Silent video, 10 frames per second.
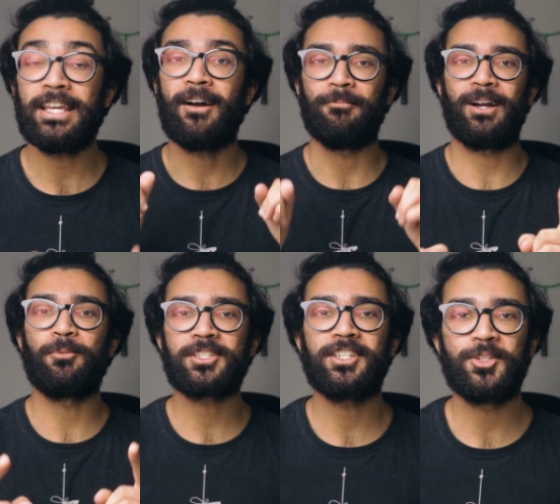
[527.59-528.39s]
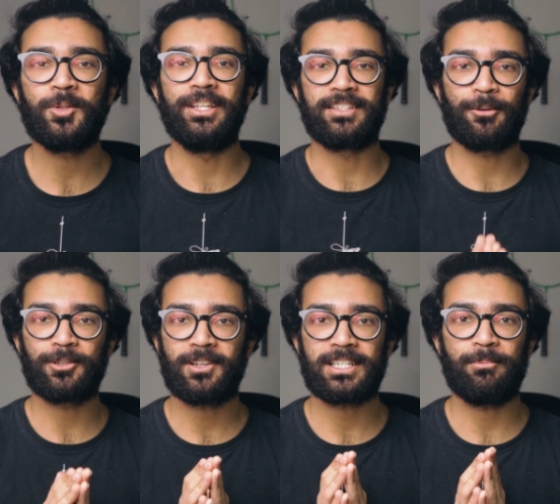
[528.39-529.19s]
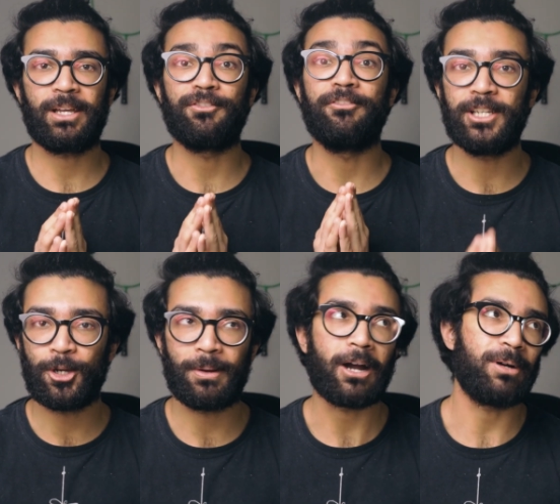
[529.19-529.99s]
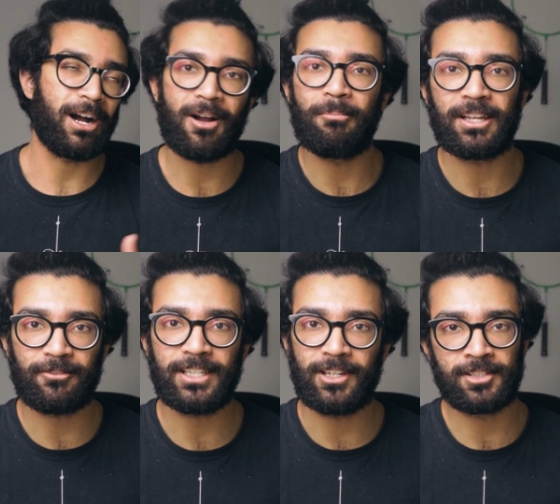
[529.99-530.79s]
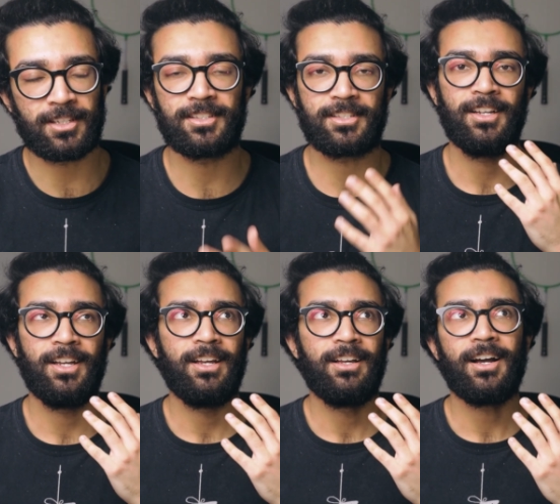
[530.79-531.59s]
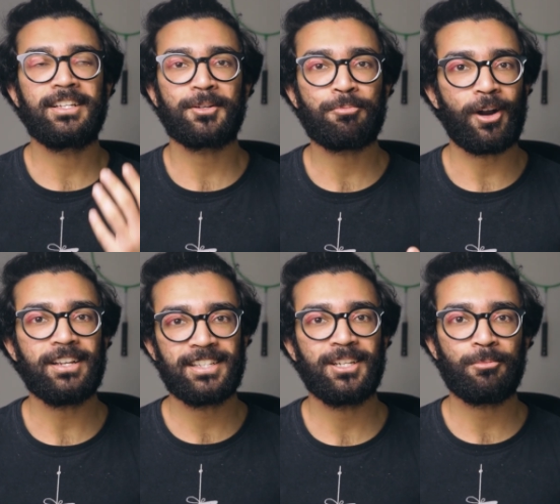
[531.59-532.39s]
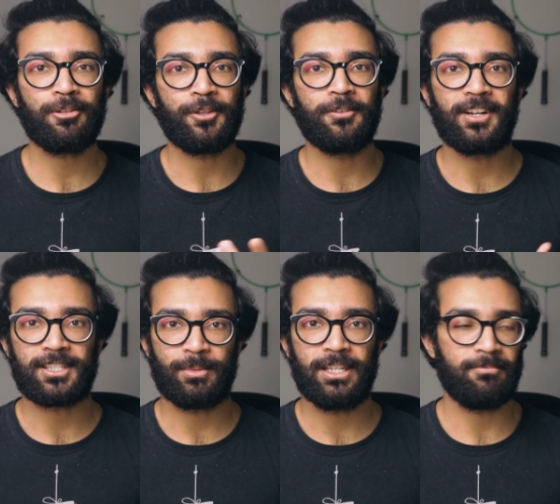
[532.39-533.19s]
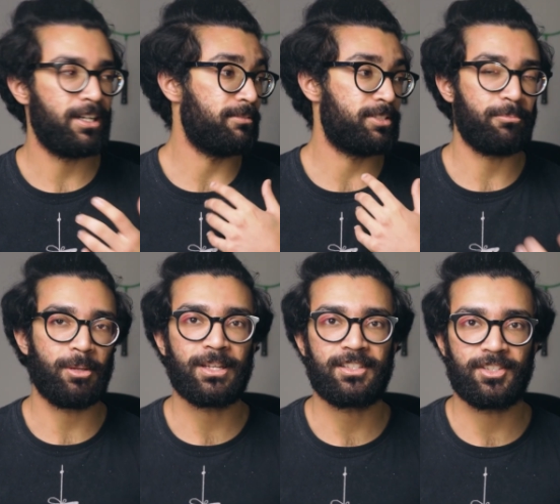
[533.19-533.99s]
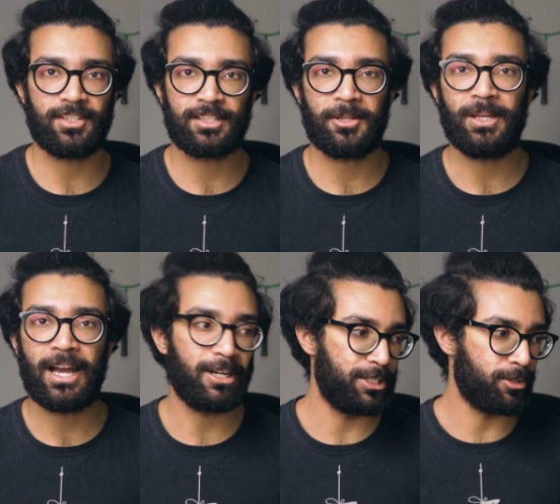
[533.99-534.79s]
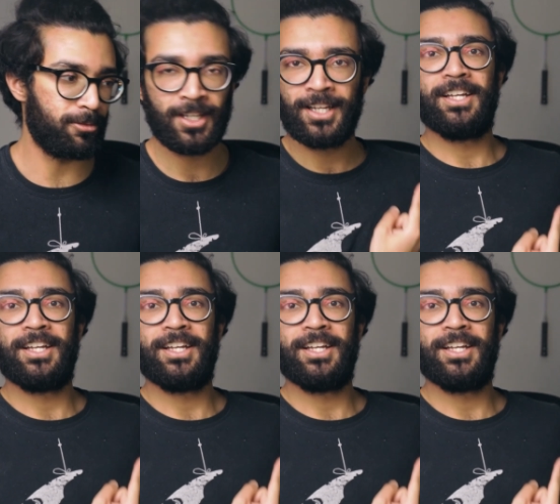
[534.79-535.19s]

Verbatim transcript: Yeah, I want to do this. I want to actually make a video about how I make videos because a surprising number of you have asked me, uh, sent me messages asking me how I do